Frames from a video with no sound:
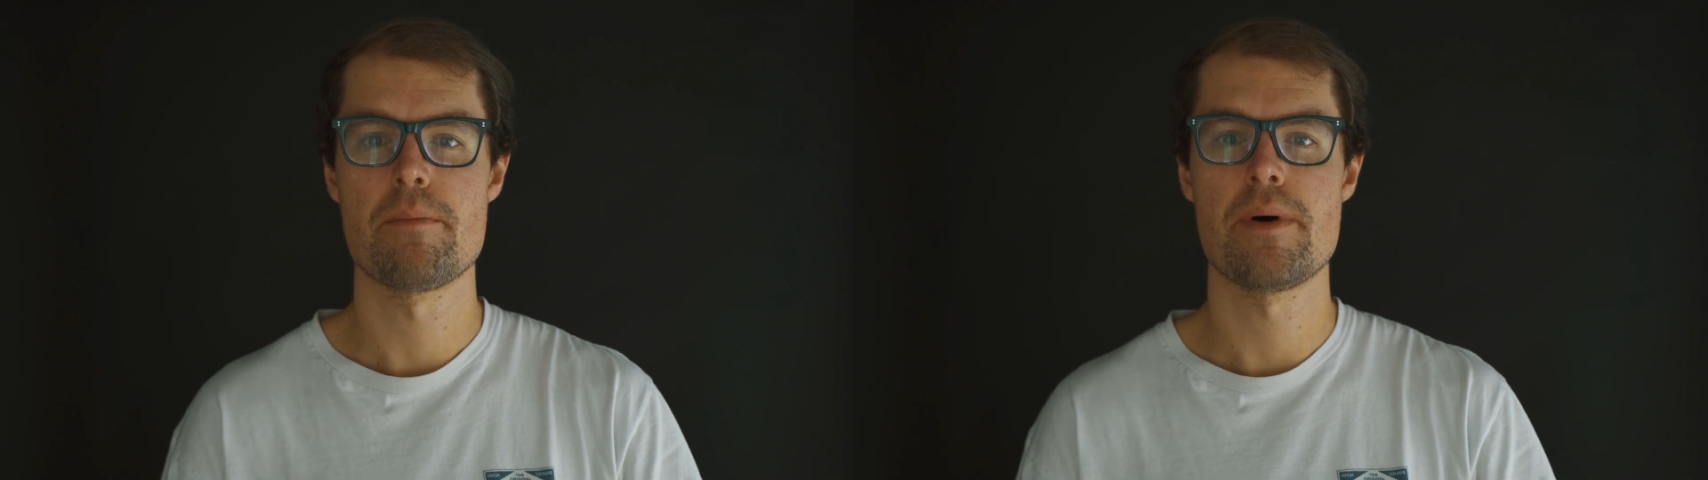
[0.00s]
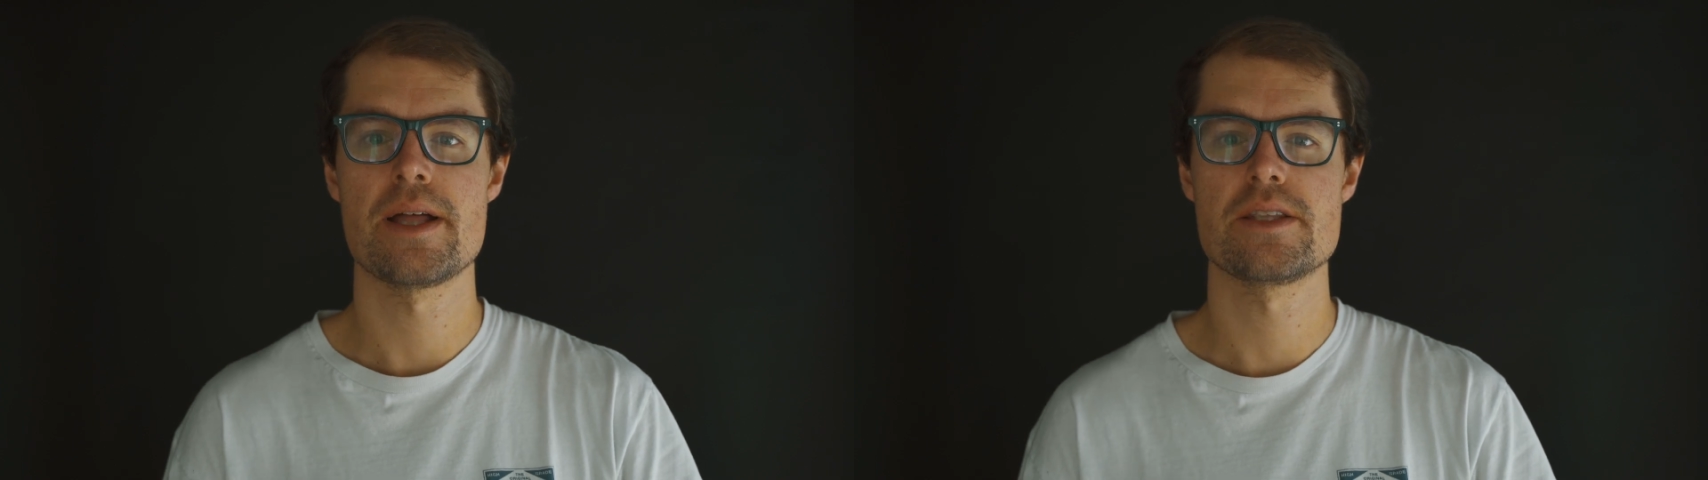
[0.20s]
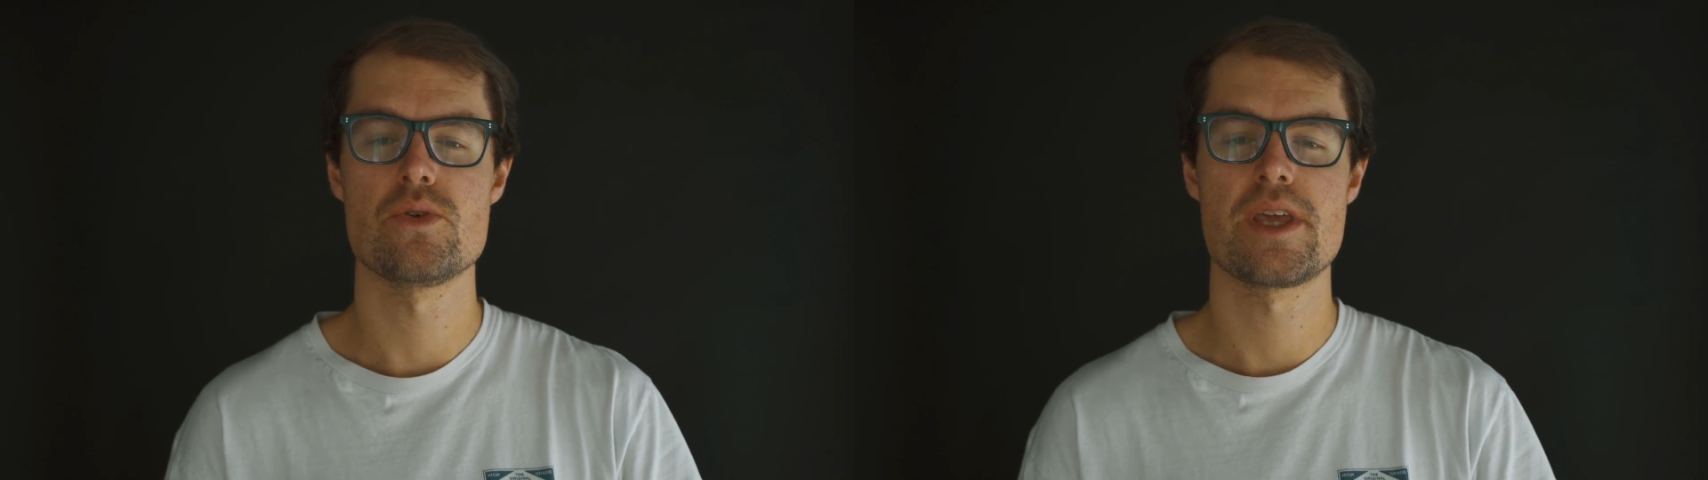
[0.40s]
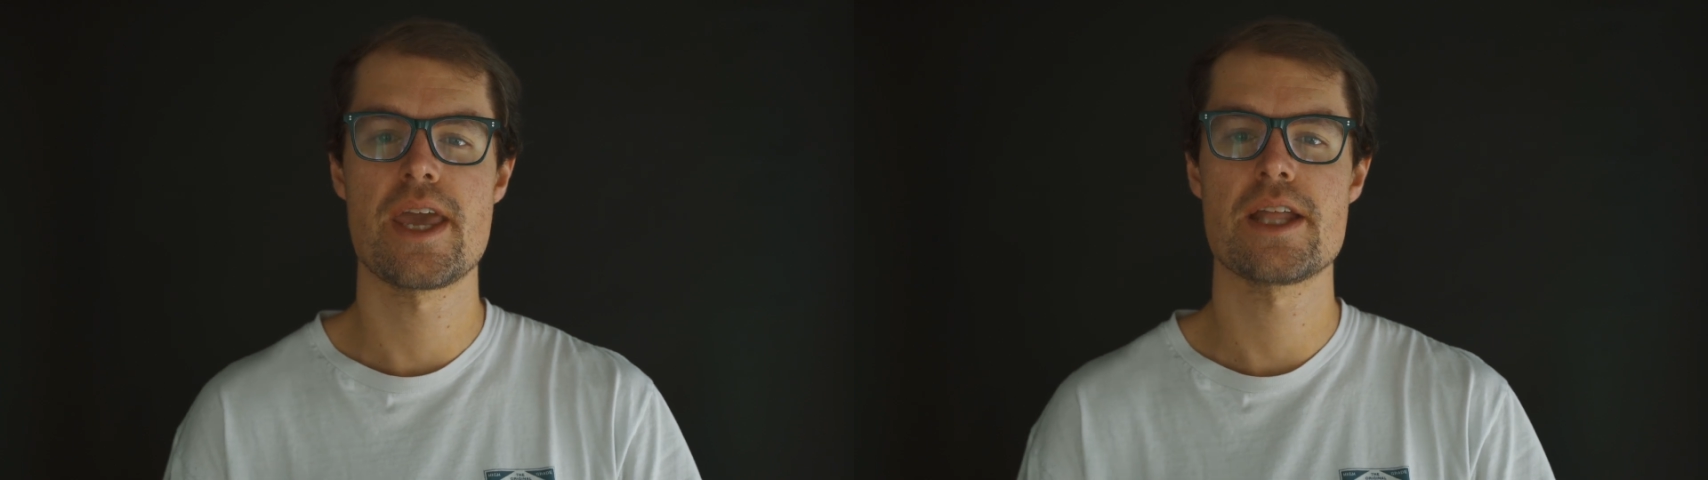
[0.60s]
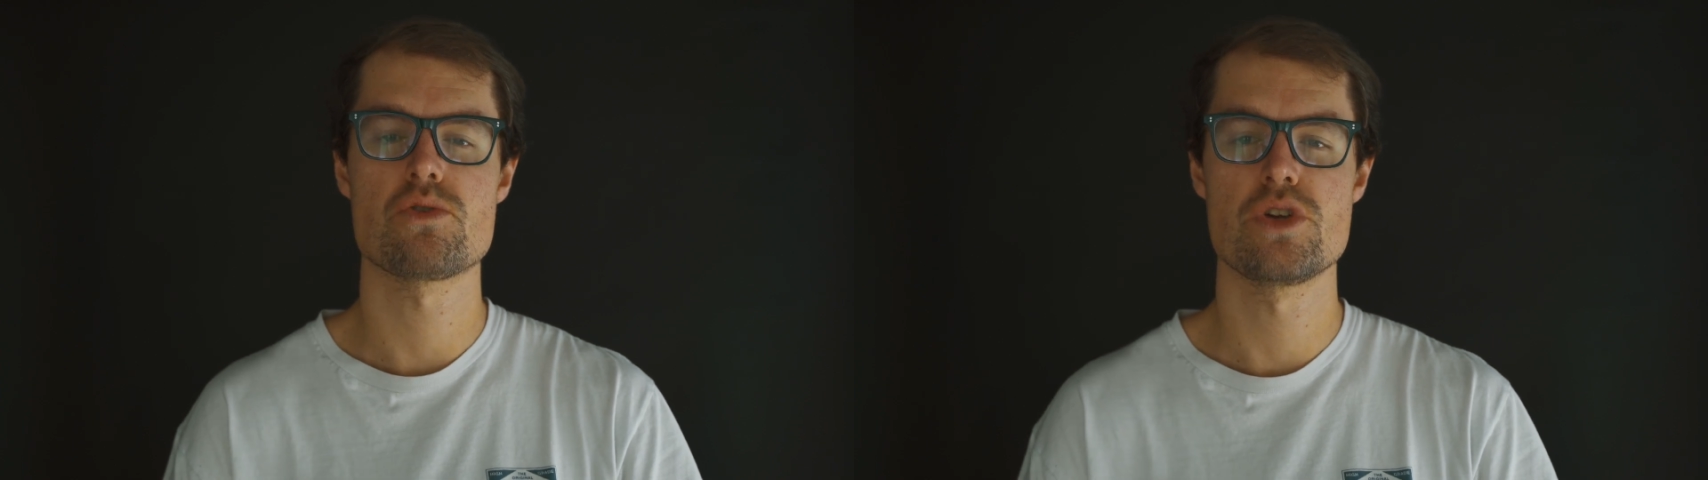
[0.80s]
but you
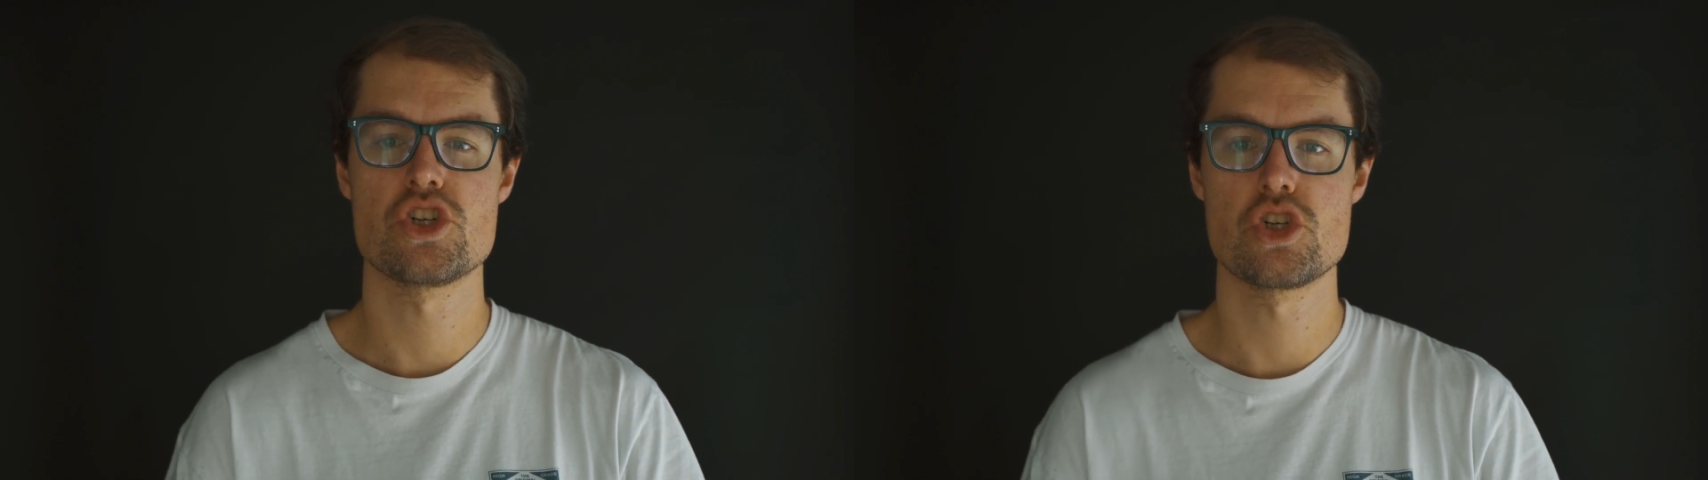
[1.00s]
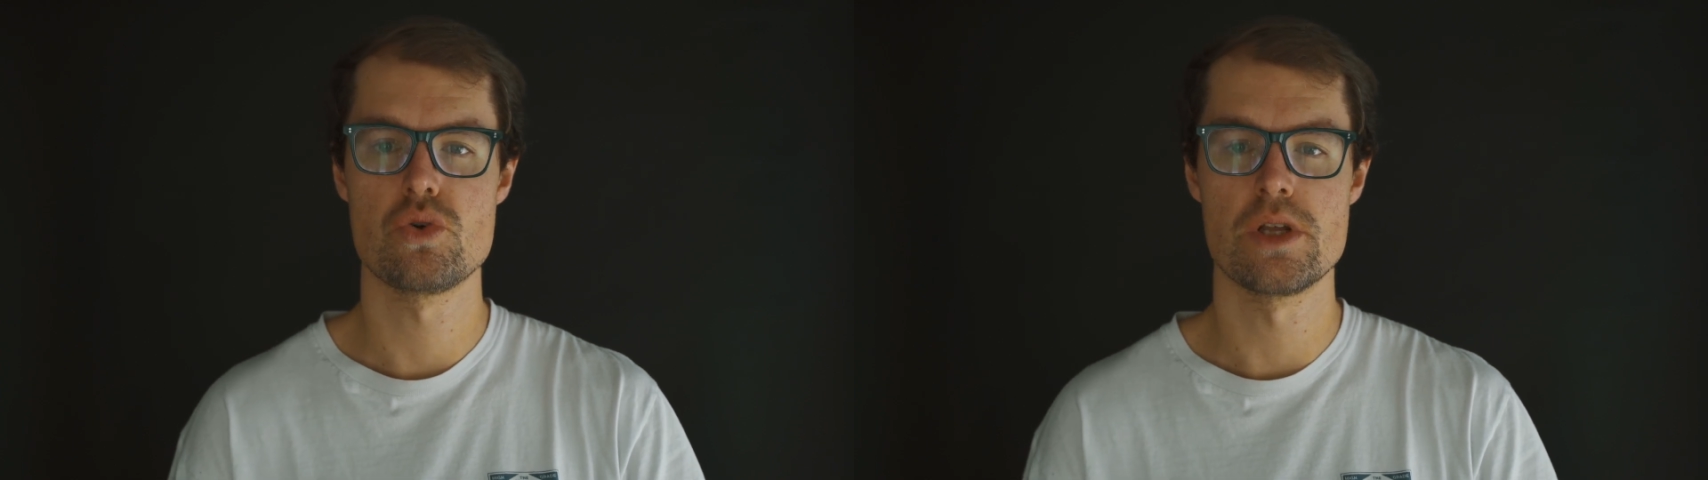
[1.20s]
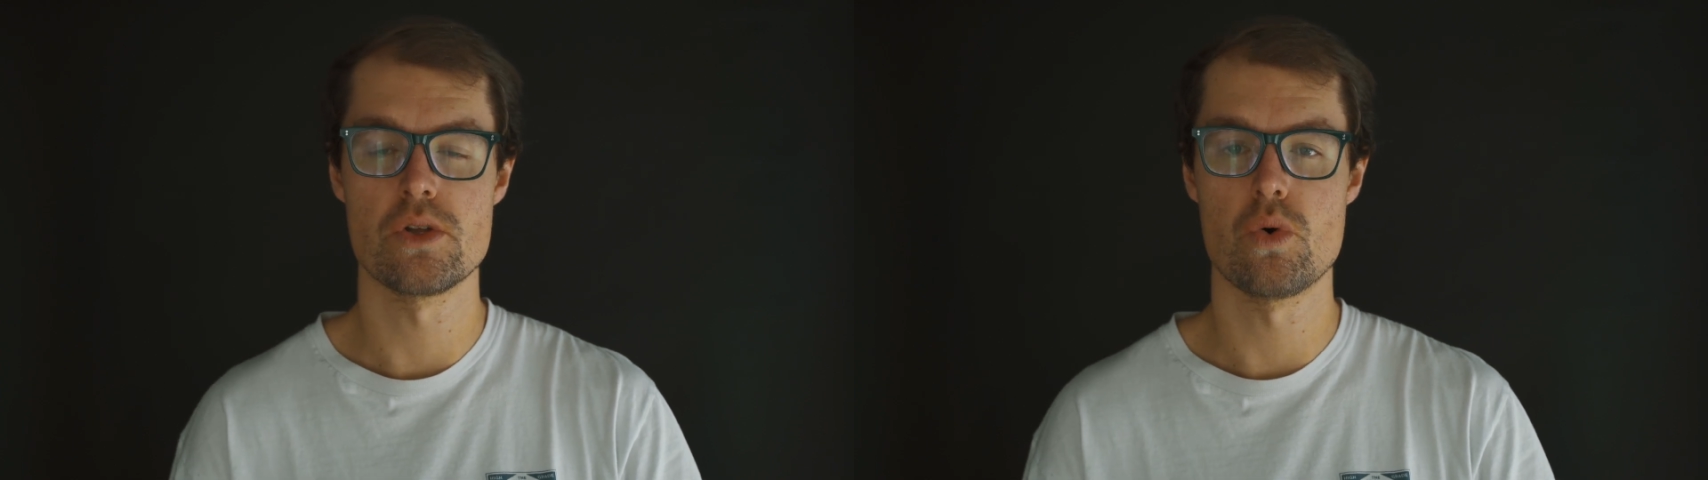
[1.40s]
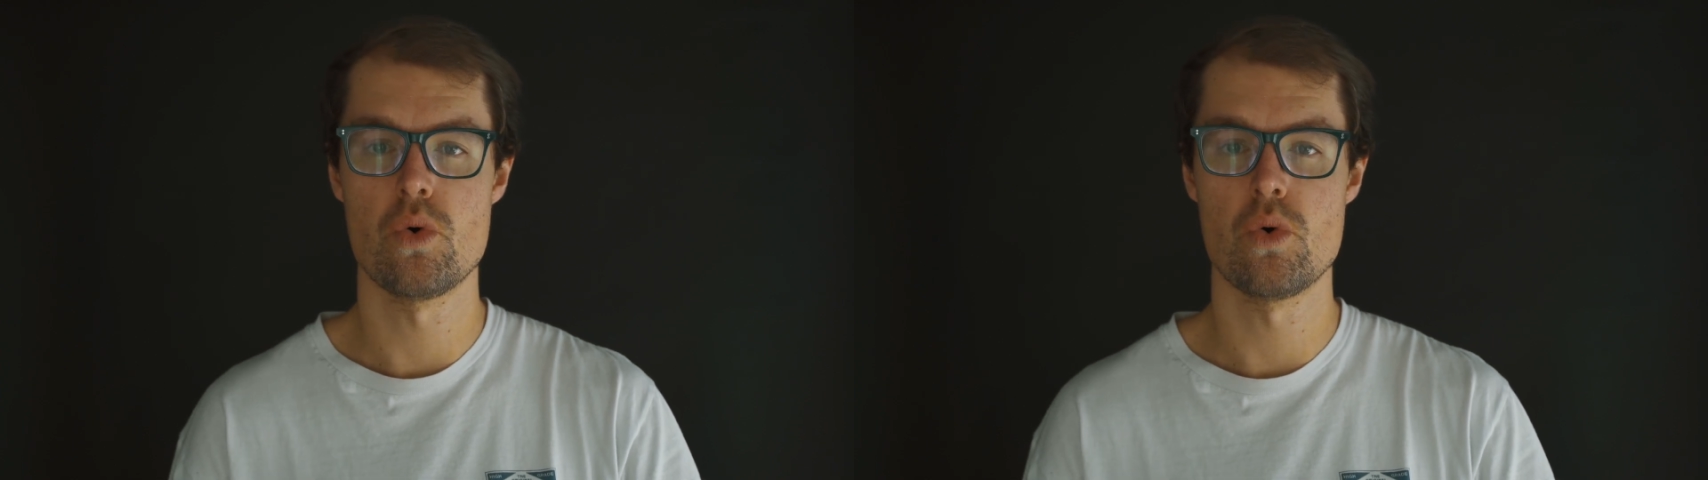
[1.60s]
can't reshoot it,